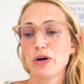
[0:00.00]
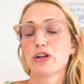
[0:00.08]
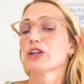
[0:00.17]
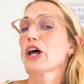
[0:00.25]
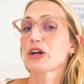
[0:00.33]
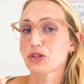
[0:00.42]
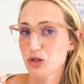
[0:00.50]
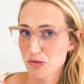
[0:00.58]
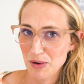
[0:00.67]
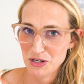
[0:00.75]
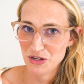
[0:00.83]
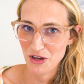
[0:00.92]
put like too
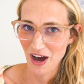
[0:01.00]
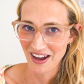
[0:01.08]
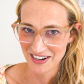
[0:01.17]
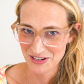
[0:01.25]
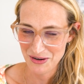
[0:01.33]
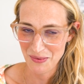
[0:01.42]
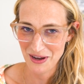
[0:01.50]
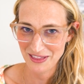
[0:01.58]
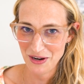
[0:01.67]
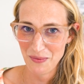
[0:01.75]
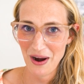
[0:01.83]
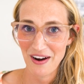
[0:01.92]
much thought into
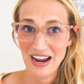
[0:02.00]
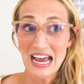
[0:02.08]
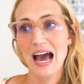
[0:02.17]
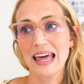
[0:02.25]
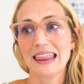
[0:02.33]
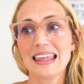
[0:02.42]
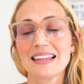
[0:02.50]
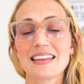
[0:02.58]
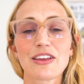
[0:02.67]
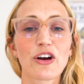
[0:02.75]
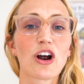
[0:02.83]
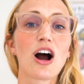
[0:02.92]
what they're wearing. I think
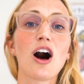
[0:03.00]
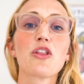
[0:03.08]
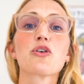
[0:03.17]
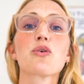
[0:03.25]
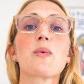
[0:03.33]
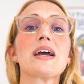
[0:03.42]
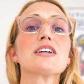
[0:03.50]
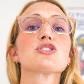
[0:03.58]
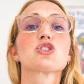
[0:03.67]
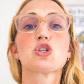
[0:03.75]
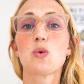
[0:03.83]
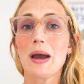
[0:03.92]
that there are other
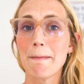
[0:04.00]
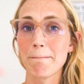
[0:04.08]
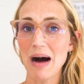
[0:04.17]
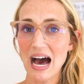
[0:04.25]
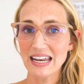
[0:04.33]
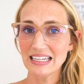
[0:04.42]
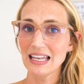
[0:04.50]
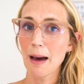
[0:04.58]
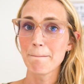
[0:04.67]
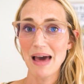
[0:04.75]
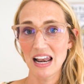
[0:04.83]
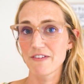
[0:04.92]
ways to embody
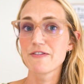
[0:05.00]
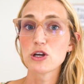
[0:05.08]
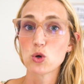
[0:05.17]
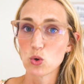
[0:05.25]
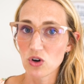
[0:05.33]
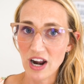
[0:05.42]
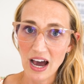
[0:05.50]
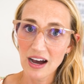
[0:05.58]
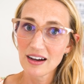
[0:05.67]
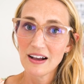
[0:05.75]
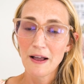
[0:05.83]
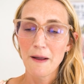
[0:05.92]
la bella
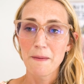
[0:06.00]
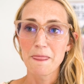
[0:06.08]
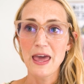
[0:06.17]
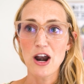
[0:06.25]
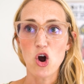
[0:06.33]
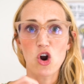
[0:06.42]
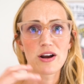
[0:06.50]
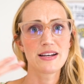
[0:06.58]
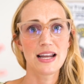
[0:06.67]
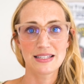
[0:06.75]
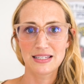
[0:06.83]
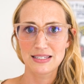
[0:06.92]
figura that aren't
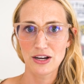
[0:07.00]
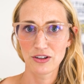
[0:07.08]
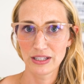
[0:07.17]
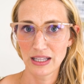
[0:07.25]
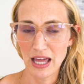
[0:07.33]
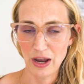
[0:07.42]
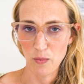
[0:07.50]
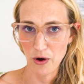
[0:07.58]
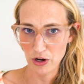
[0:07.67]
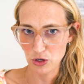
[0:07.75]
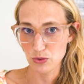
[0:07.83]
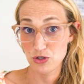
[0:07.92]
necessarily like
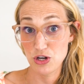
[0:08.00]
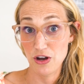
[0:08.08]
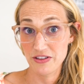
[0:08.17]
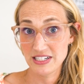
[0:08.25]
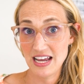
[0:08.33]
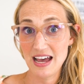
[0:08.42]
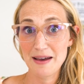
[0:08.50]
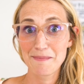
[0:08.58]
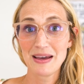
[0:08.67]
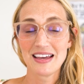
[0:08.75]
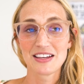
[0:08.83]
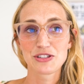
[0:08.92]
wearing Gucci all the time.
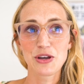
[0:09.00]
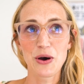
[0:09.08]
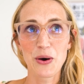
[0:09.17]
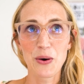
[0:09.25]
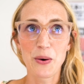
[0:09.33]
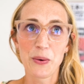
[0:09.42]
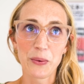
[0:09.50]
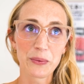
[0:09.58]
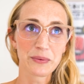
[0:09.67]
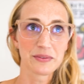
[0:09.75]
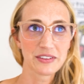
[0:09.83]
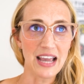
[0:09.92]

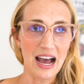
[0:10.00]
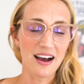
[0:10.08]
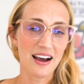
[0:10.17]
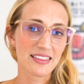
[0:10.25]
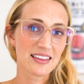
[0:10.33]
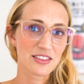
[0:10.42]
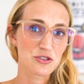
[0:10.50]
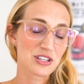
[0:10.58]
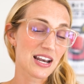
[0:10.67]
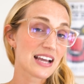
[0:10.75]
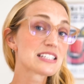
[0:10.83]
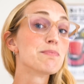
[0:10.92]
So yeah, I think there's a
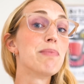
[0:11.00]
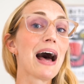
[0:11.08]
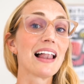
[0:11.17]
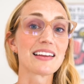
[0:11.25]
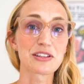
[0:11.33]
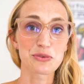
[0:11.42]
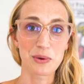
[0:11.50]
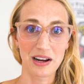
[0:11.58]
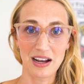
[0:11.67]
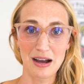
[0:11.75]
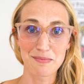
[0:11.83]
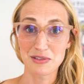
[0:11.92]
nice balance when
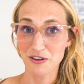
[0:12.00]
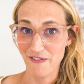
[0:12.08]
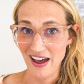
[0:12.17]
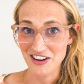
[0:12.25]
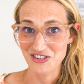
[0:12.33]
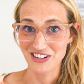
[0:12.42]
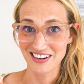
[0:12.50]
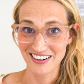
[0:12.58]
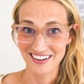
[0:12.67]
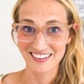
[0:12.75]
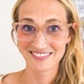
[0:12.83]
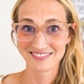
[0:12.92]
it comes to fashion
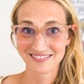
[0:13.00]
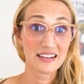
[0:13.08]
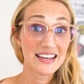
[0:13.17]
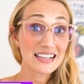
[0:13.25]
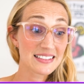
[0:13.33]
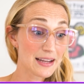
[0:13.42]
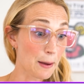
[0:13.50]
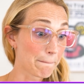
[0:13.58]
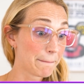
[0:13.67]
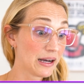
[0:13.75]
here. Next up.